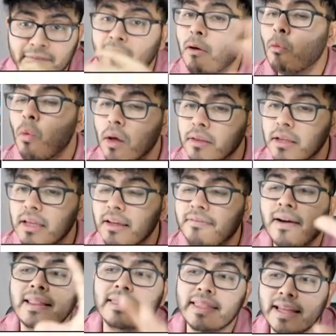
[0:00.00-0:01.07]
I wanted, if
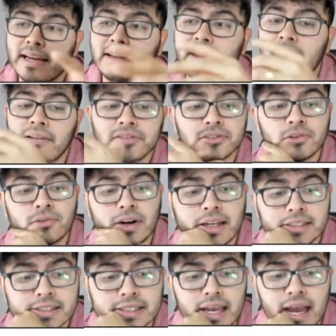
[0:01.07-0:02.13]
I didn't have
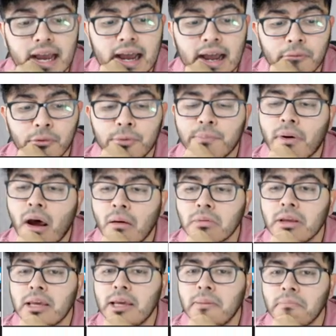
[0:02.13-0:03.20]
Sorrents, I would
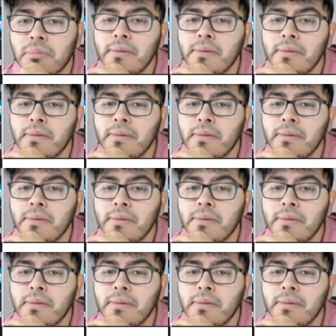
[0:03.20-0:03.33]
probably be